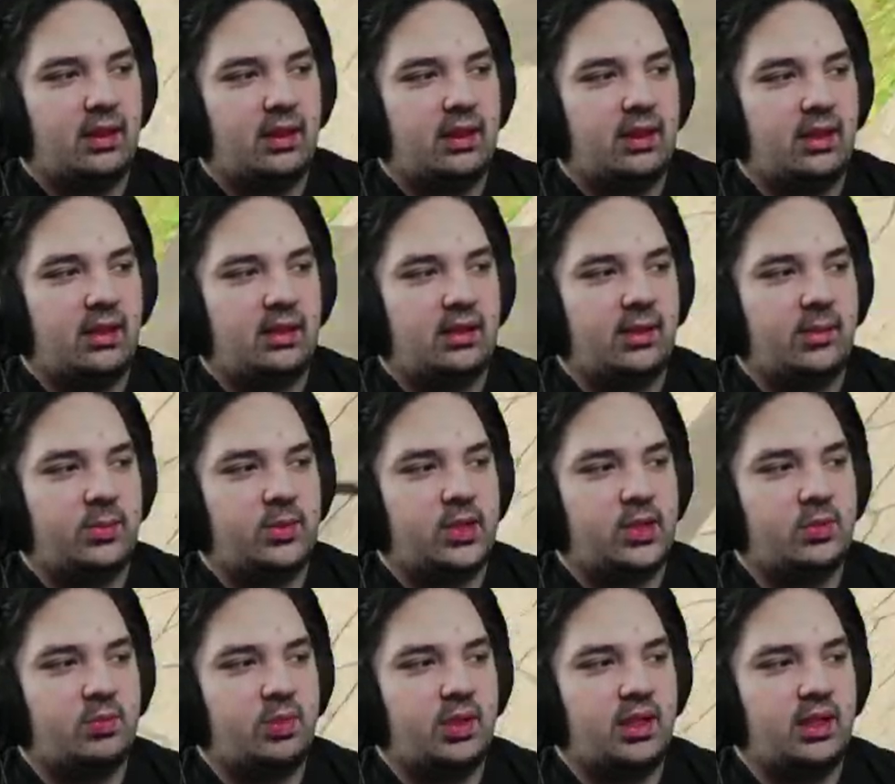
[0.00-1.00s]
It ended up
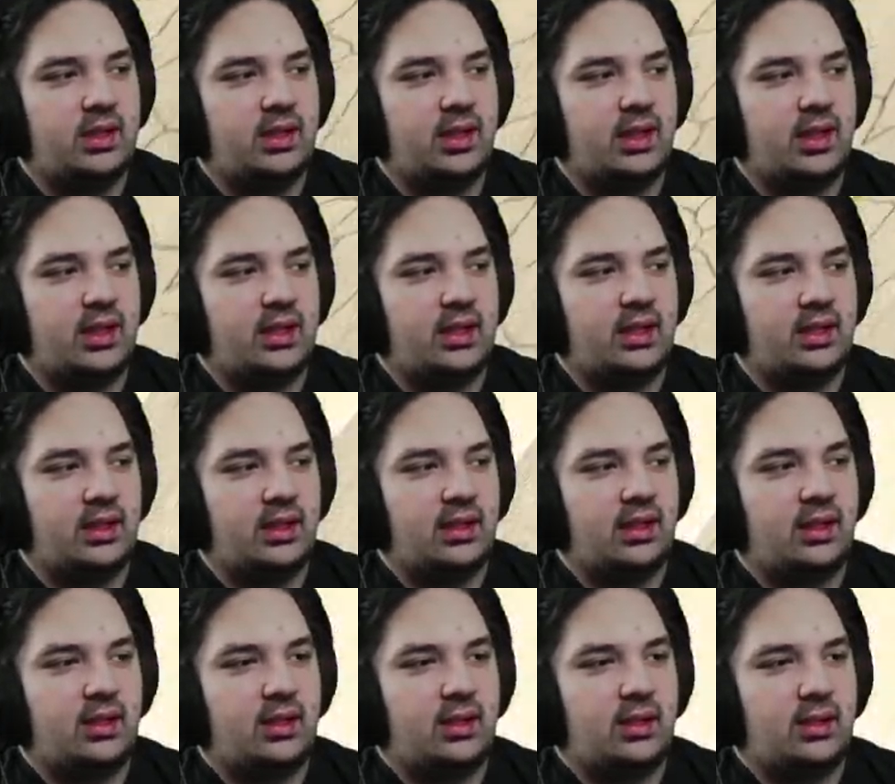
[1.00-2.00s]
just being like
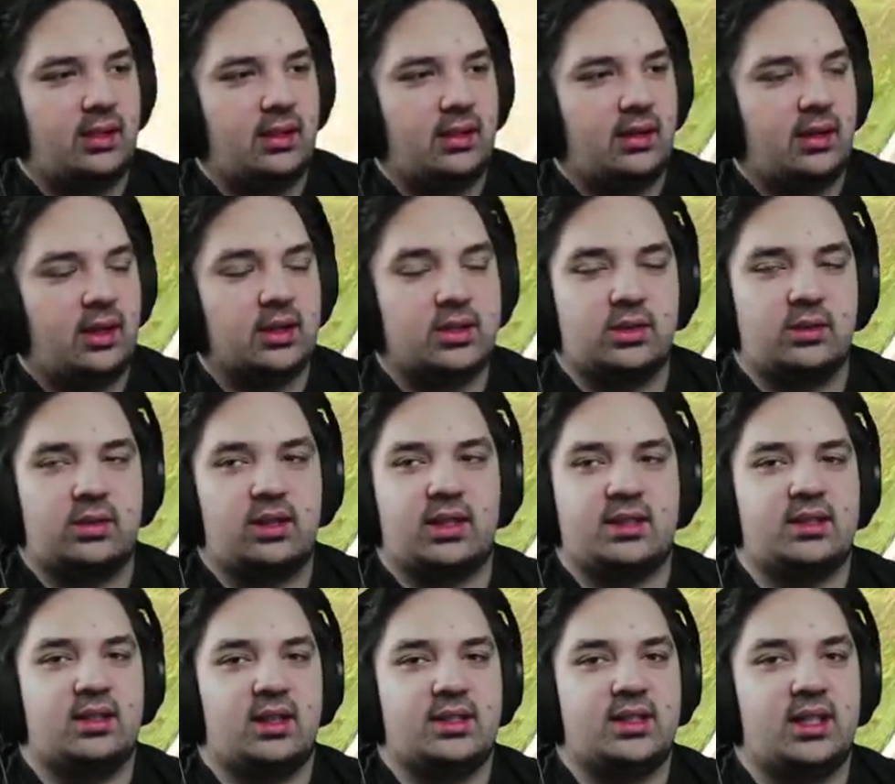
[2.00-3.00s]
also,
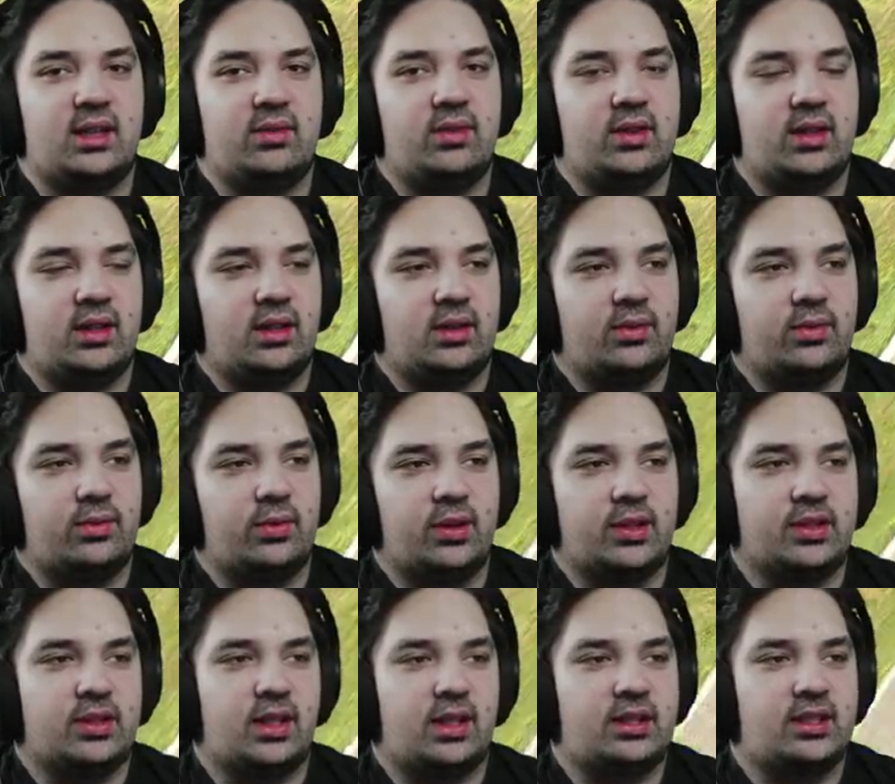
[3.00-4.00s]
that's not save of the year.
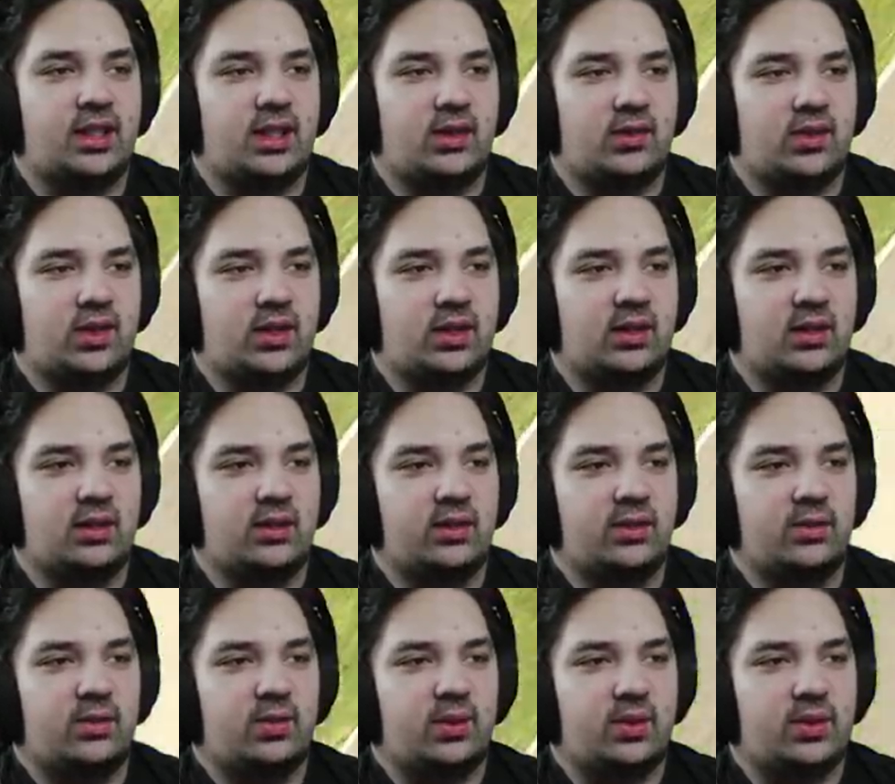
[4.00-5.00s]
Frisch got save of the year
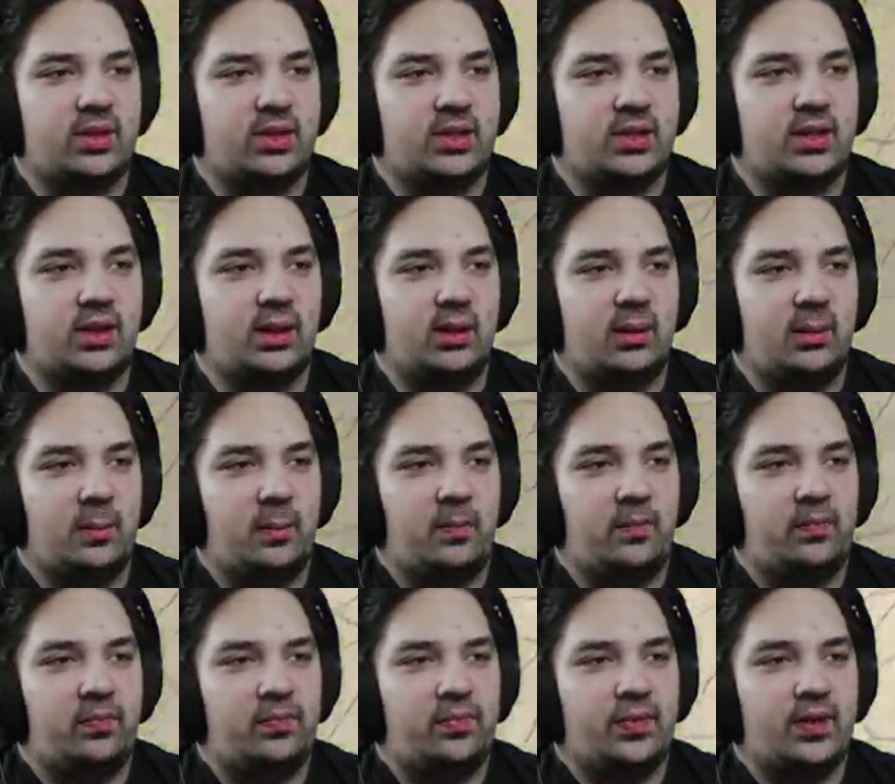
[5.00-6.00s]
for sure.
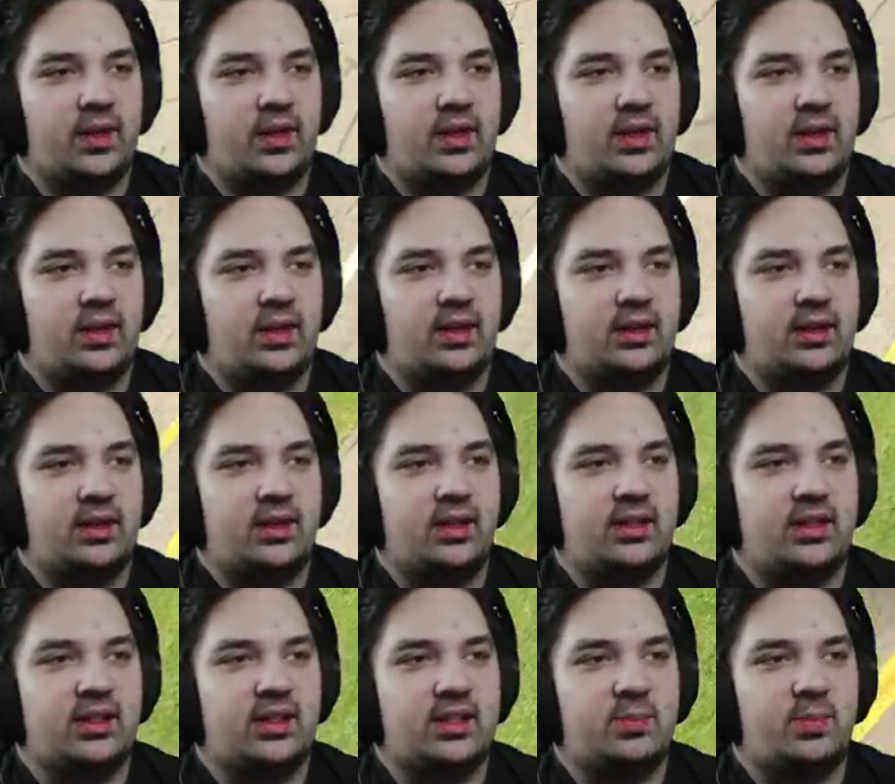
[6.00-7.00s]

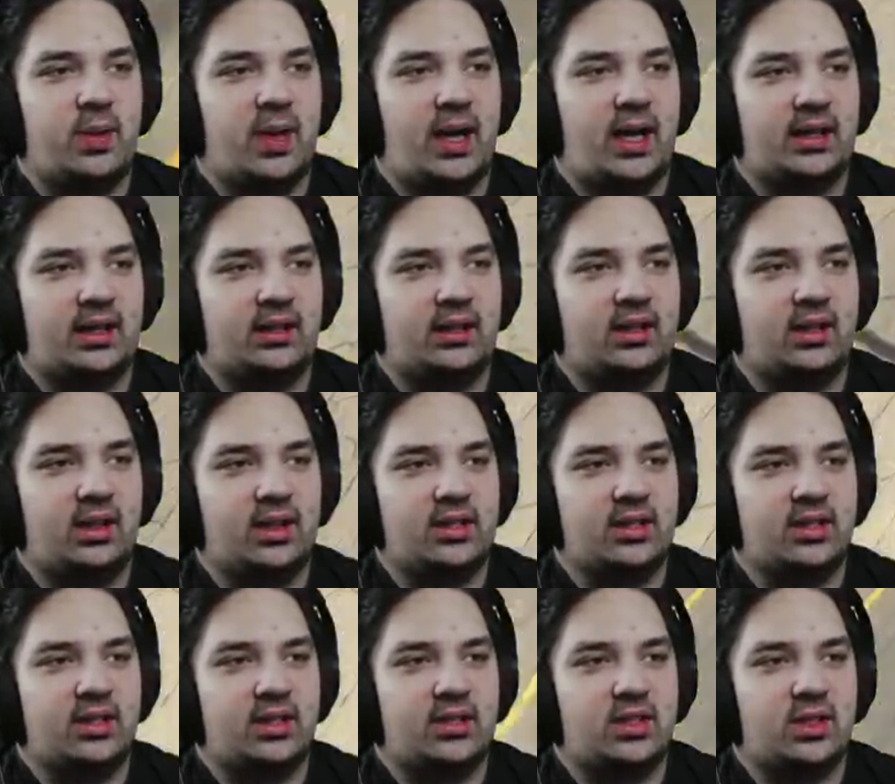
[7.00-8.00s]
Dude, this pack of cars,
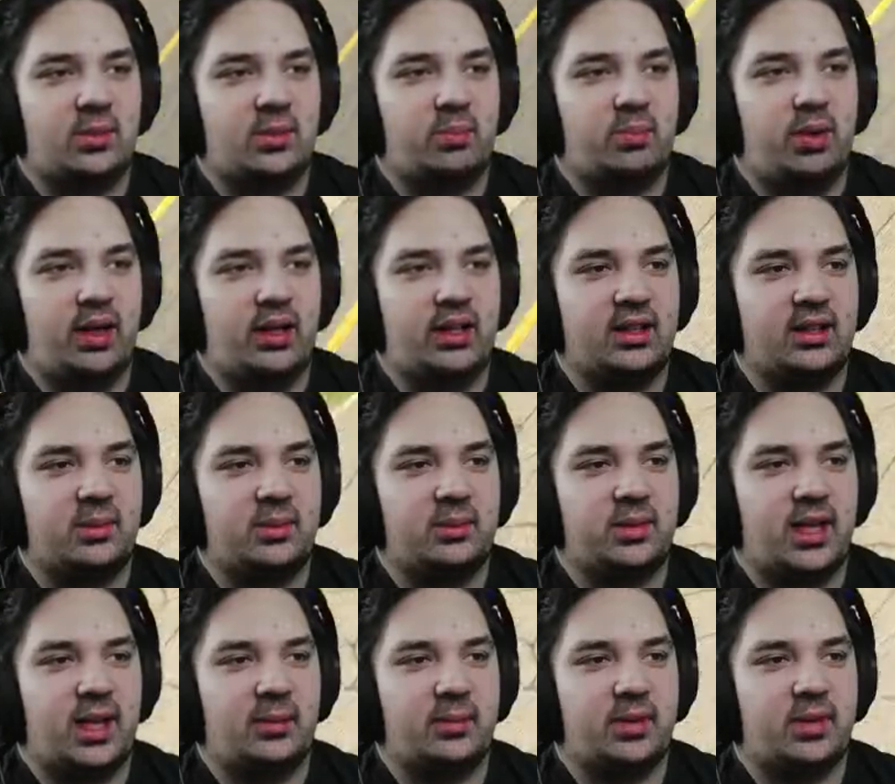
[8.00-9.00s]
they just started picking up
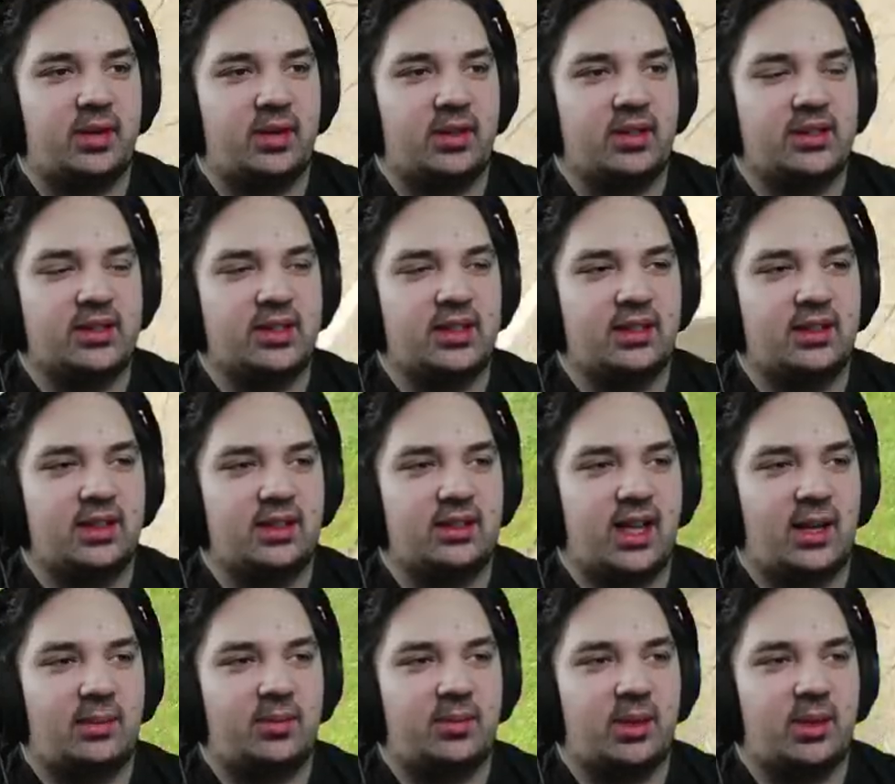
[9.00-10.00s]
lap cars, and then a
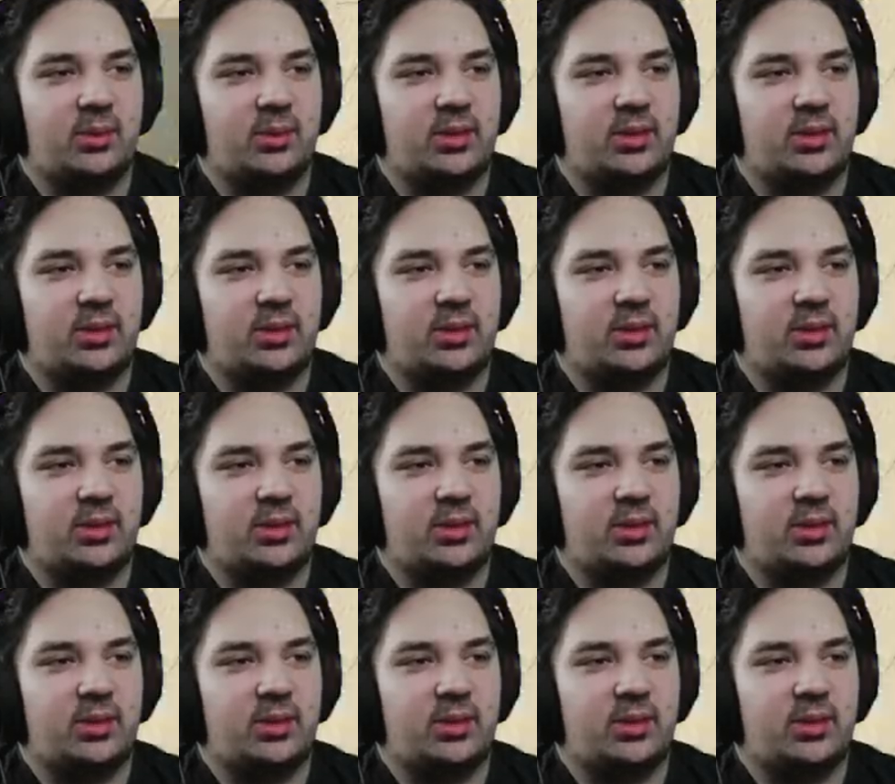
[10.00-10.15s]
lap car